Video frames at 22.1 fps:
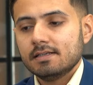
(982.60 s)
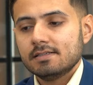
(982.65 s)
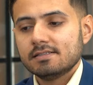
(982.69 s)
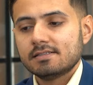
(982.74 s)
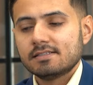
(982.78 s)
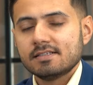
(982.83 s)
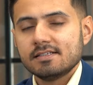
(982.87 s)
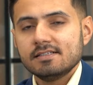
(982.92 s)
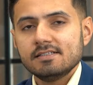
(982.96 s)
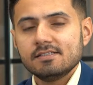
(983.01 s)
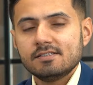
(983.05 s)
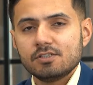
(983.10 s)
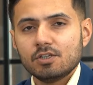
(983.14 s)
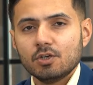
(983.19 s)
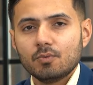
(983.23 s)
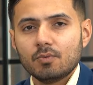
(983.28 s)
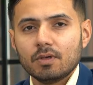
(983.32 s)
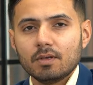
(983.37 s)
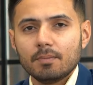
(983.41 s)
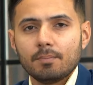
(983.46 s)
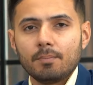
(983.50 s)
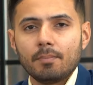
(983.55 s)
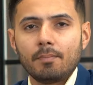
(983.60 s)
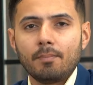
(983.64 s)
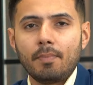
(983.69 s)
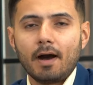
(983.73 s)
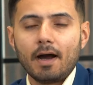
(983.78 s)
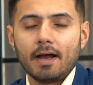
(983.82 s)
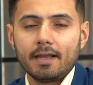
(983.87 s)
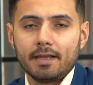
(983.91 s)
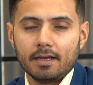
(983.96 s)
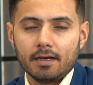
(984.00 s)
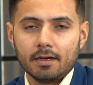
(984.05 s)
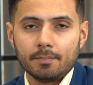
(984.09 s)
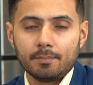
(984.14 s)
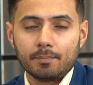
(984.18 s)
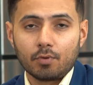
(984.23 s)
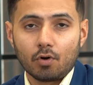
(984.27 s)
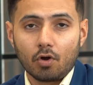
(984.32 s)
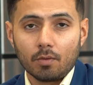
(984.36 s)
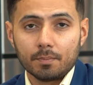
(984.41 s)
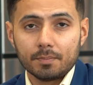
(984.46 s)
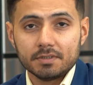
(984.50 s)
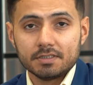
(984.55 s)
Since you will buy a
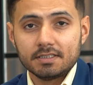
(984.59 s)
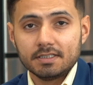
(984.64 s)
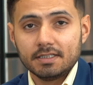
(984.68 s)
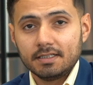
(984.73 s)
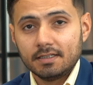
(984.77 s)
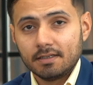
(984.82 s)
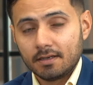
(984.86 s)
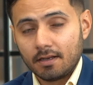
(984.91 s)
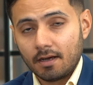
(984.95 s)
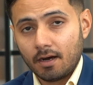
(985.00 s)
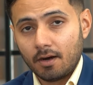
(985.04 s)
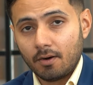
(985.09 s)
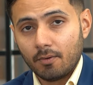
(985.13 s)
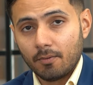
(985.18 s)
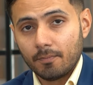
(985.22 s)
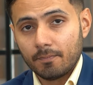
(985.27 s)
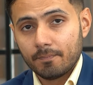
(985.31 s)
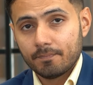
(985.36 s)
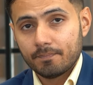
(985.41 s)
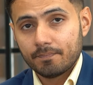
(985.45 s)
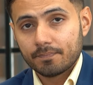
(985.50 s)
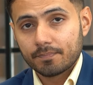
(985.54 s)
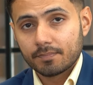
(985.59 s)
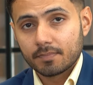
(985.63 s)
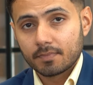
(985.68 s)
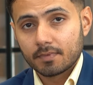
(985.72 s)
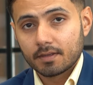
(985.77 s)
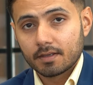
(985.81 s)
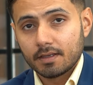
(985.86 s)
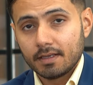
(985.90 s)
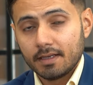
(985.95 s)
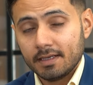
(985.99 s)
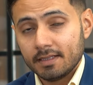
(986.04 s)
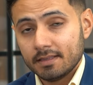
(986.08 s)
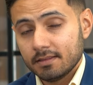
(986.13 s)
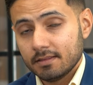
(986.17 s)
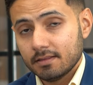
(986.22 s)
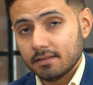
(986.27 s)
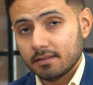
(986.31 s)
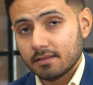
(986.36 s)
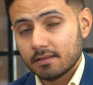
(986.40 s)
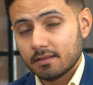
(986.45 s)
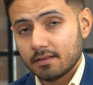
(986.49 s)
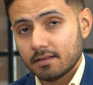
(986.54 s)
property now
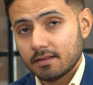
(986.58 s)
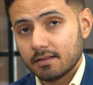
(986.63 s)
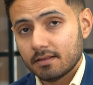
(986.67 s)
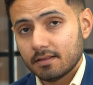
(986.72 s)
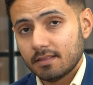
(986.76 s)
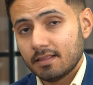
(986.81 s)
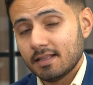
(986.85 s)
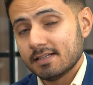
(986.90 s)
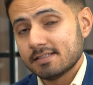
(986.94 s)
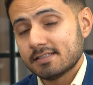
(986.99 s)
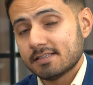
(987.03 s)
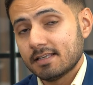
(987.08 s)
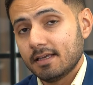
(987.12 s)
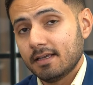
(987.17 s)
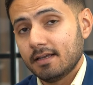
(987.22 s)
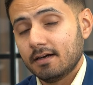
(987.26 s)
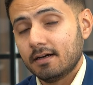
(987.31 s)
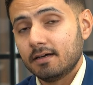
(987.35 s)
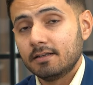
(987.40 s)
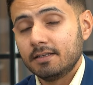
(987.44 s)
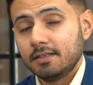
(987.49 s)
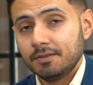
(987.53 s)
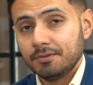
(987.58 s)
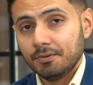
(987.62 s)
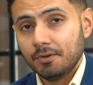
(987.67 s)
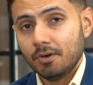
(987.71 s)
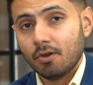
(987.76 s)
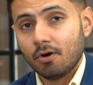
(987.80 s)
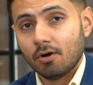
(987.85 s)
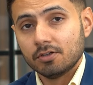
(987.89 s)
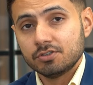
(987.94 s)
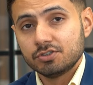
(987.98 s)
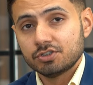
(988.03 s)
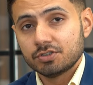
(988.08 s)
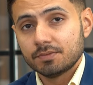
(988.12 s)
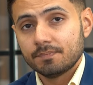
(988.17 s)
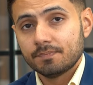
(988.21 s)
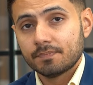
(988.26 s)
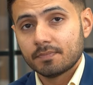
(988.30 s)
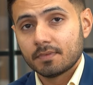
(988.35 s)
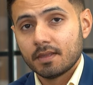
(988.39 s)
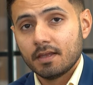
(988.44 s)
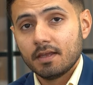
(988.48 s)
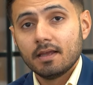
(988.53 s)
in, let's say, a new launch,
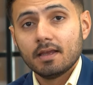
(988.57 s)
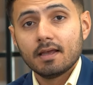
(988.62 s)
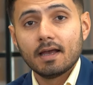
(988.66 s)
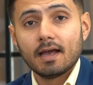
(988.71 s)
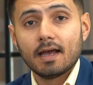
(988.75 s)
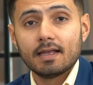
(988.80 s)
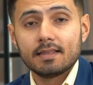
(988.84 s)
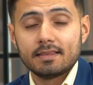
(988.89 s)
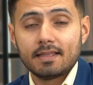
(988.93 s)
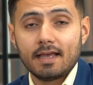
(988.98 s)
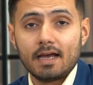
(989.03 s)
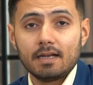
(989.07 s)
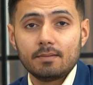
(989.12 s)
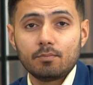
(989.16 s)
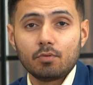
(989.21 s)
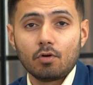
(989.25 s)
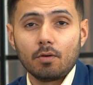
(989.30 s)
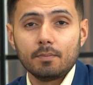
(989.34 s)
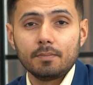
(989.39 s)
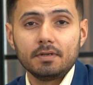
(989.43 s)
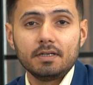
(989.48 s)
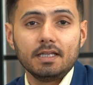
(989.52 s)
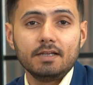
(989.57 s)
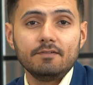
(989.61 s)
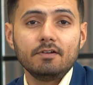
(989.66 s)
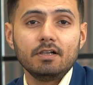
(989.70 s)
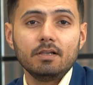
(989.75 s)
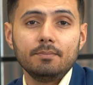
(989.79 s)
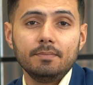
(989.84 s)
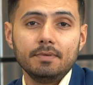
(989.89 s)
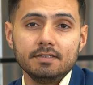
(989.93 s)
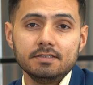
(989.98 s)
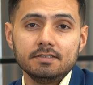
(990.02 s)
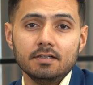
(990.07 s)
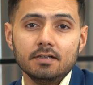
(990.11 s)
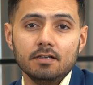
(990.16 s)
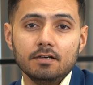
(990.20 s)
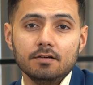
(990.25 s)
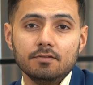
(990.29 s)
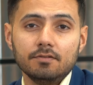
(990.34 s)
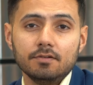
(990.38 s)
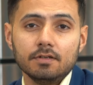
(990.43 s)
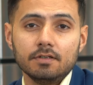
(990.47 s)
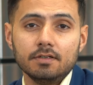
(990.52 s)
and that property will be
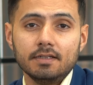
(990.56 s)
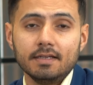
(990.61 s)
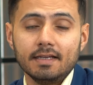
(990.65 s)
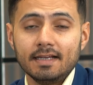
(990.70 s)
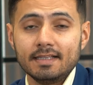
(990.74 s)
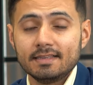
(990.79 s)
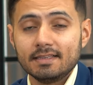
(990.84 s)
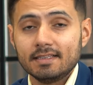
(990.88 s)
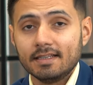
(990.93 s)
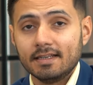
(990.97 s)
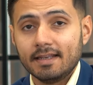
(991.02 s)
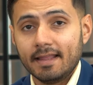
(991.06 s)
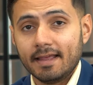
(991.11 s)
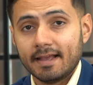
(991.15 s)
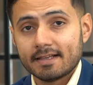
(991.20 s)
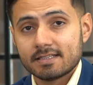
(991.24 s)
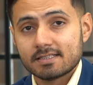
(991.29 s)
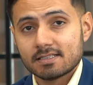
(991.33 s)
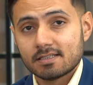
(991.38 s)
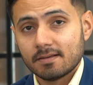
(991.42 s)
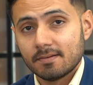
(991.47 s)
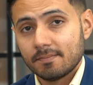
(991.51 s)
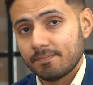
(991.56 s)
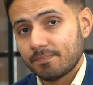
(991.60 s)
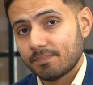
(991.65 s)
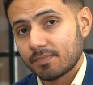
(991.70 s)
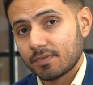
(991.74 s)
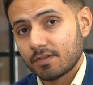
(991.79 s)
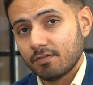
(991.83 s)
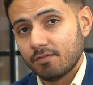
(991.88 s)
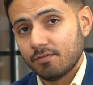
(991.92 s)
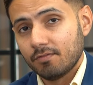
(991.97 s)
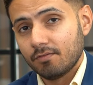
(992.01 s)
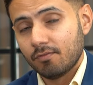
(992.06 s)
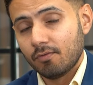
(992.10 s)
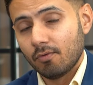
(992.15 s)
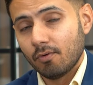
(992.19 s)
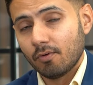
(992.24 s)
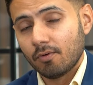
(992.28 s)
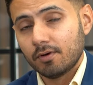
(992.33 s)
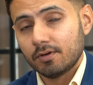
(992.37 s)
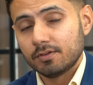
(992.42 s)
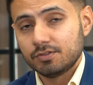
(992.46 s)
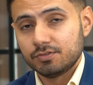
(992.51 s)
delivered in the next
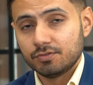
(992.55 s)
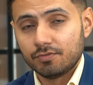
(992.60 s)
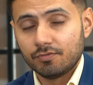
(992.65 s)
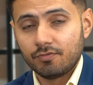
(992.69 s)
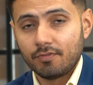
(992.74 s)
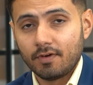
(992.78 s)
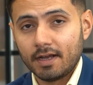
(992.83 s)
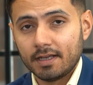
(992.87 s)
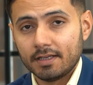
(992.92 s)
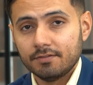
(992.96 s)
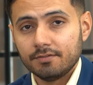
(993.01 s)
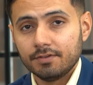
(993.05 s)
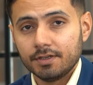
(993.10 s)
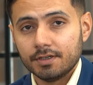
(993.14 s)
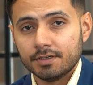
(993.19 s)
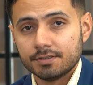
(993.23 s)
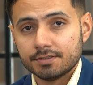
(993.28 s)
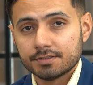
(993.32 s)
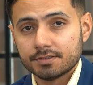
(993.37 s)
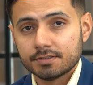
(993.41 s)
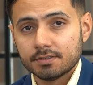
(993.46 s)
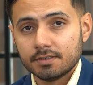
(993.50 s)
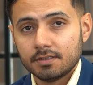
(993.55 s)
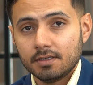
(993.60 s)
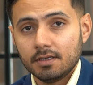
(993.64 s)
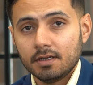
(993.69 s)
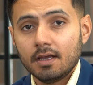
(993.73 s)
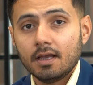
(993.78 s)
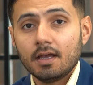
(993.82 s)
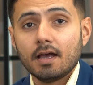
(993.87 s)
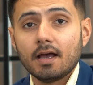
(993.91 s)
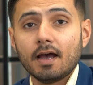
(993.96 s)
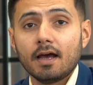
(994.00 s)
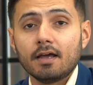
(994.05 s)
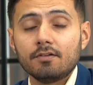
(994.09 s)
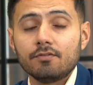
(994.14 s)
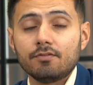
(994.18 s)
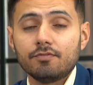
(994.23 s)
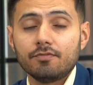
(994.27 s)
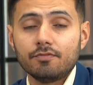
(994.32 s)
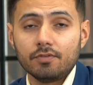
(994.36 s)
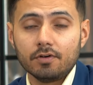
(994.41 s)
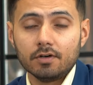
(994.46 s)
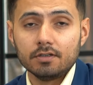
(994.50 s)
4 to 5 years, and
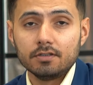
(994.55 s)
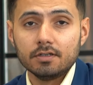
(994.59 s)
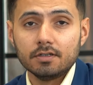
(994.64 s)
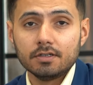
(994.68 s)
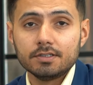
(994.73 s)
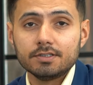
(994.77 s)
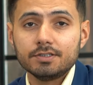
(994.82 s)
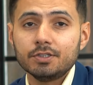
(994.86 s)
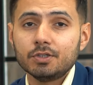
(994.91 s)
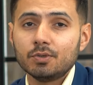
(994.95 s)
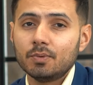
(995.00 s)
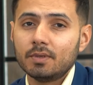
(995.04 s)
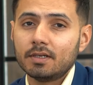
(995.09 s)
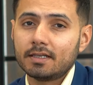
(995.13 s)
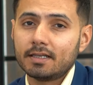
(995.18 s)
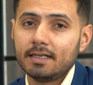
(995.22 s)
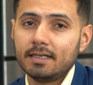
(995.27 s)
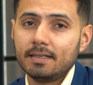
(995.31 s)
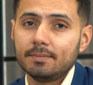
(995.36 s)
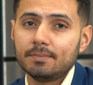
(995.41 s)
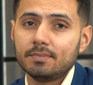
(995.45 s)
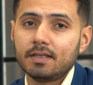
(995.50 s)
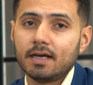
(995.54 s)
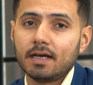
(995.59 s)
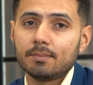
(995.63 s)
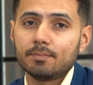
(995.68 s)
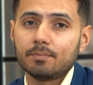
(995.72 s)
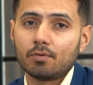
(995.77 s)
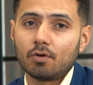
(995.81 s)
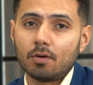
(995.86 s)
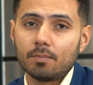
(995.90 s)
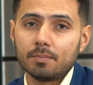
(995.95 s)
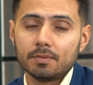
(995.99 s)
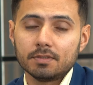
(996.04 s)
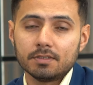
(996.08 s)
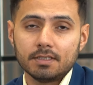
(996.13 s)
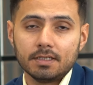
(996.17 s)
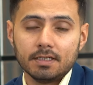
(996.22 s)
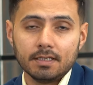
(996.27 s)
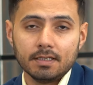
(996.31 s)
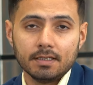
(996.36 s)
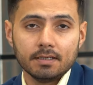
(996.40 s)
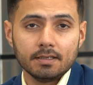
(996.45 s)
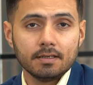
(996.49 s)
further you will keep that
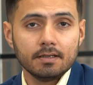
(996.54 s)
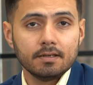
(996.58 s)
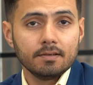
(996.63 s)
property